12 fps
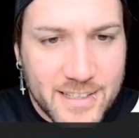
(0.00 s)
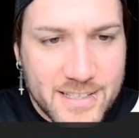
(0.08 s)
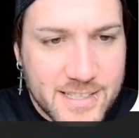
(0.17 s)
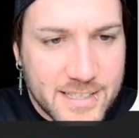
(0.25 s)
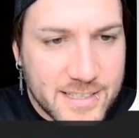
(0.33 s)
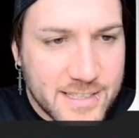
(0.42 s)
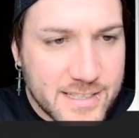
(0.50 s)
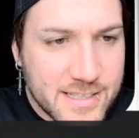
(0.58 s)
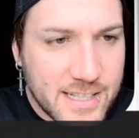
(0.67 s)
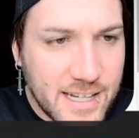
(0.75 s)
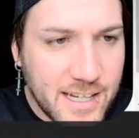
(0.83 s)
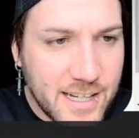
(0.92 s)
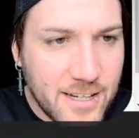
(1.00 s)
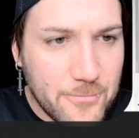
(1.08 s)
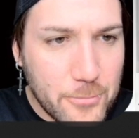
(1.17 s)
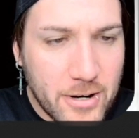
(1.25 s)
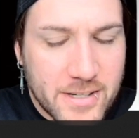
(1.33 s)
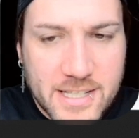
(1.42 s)
This is uh,
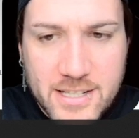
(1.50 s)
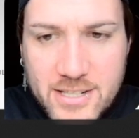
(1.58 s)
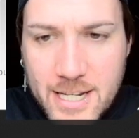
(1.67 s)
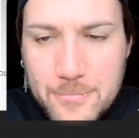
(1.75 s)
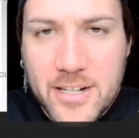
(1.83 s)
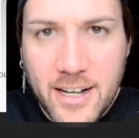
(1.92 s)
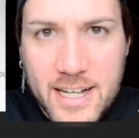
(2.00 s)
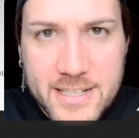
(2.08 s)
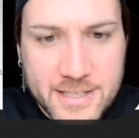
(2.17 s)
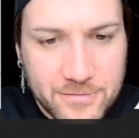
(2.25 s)
proxy cheap, guys.